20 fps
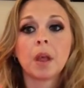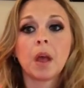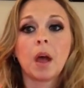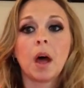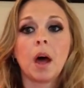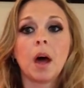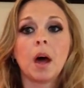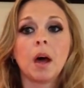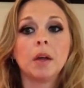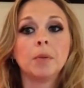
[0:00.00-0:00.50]

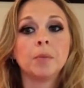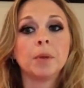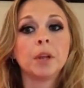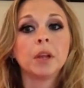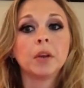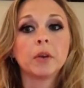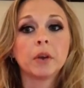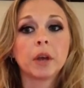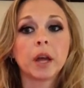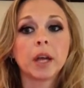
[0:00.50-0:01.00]

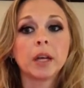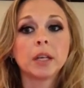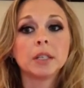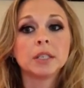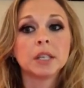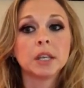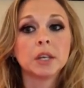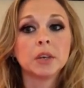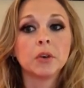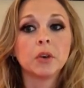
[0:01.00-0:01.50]
Emilio and I
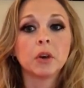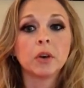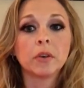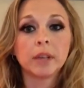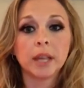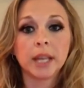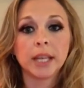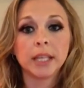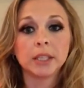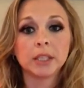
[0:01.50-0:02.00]
continued our
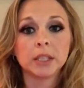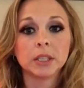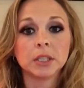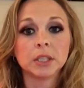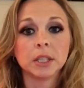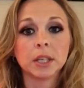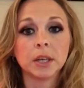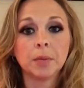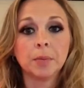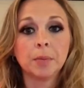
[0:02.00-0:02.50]

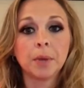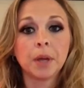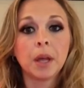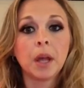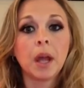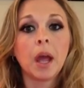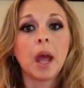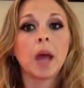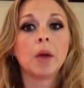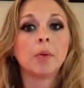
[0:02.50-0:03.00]
relationship,
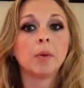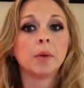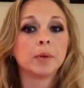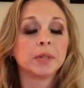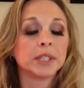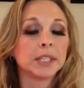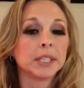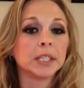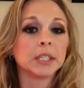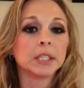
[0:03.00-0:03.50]
and we
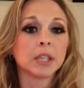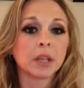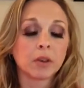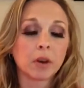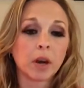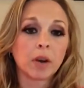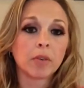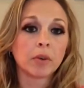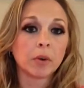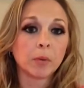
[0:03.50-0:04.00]
would see each
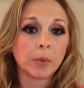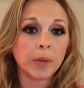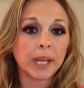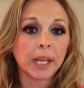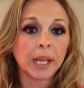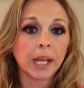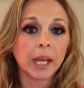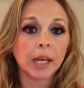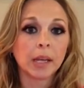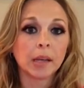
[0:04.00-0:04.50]
other every
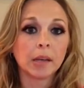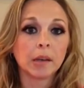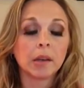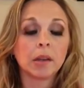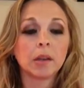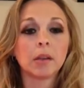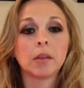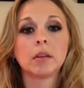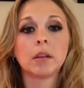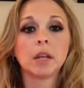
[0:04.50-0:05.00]
weekend.
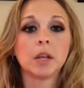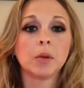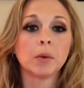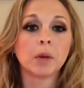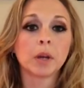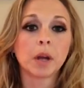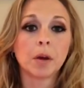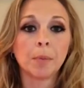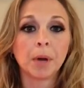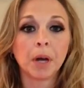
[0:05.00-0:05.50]
He
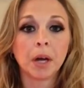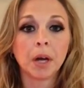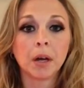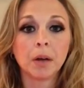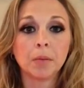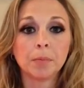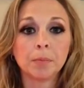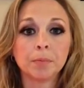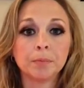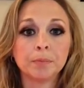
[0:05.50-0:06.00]
would come
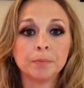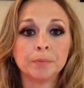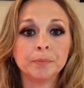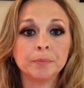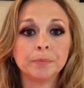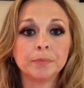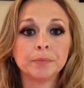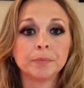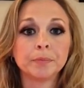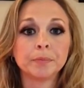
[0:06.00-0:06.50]
up,
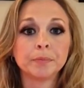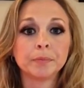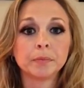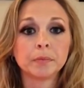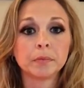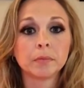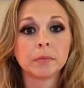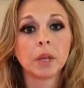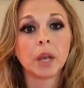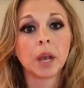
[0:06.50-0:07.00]

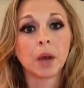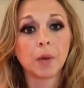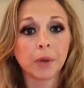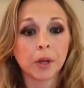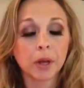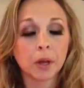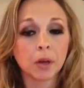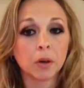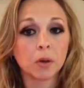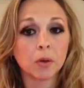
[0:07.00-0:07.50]
and I would
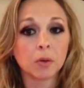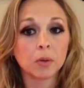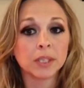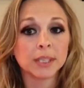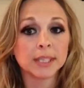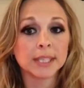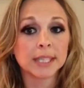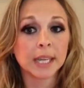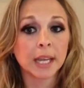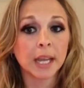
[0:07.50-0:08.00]
go to
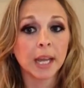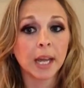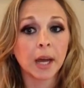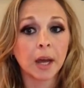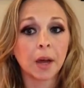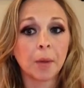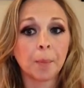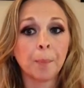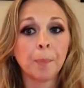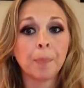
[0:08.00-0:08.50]
see
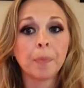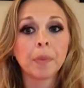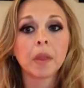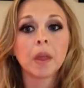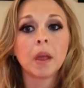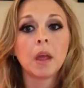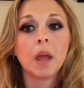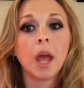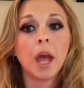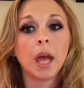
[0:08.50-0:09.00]
him.
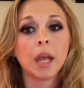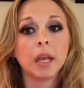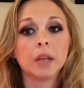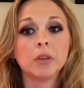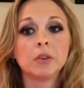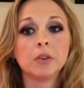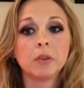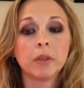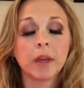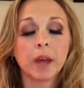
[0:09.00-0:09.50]
And in
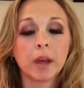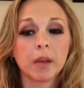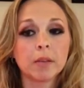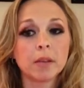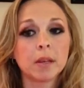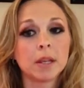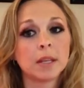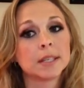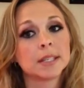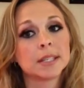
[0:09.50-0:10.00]

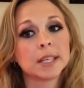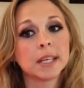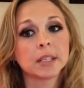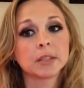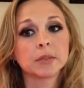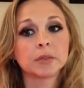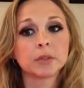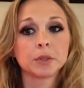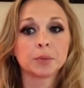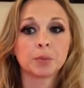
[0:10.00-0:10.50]

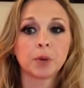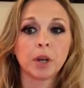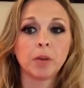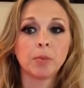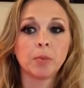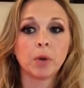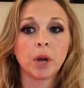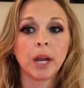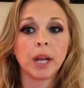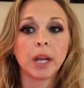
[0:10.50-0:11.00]
2006, for spring
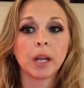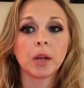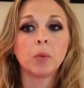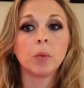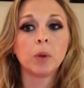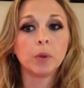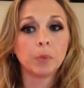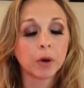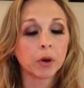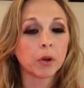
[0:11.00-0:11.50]
break,
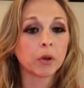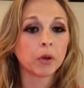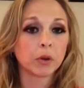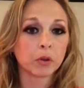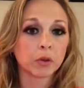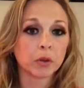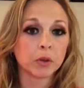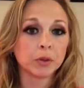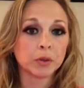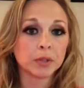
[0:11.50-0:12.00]
we went on a
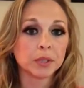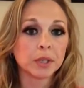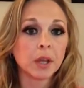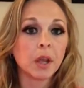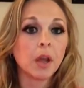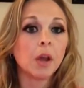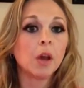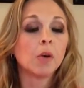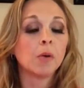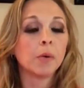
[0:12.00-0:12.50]
cruise.
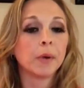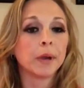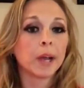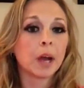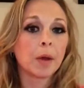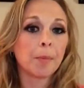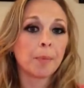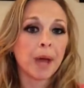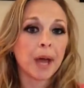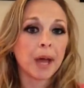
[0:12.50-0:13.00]
When we
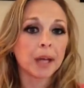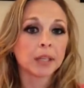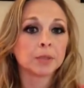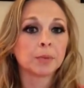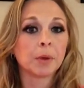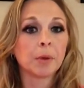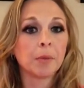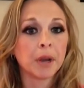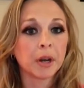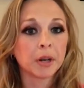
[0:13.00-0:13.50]
got back to
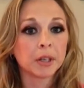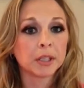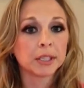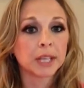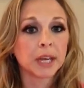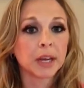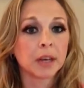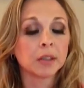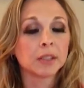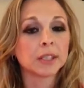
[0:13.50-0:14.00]
my parents'
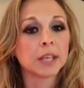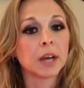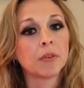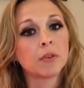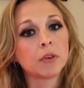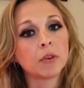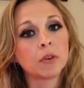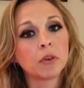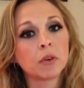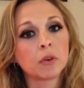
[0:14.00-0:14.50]
house
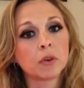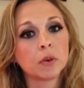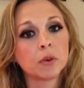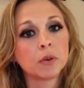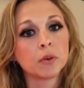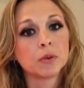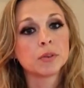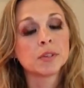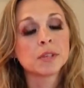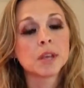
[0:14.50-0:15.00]
after the
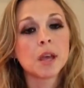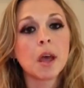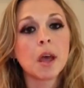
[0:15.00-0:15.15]
cruise,